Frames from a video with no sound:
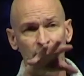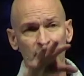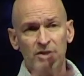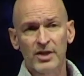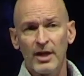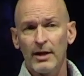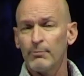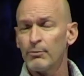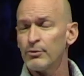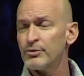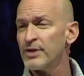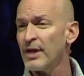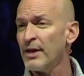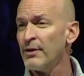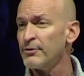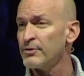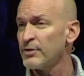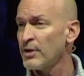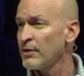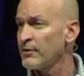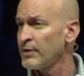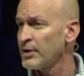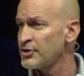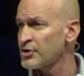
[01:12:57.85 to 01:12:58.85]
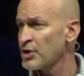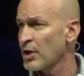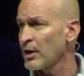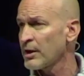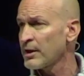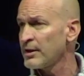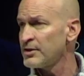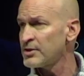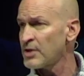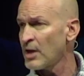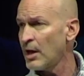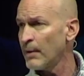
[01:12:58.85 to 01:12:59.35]
The table's out there that
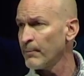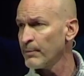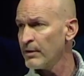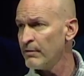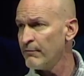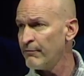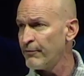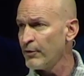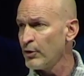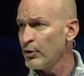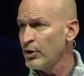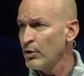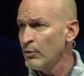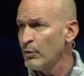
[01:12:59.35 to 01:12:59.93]
Chuck and Tom can fill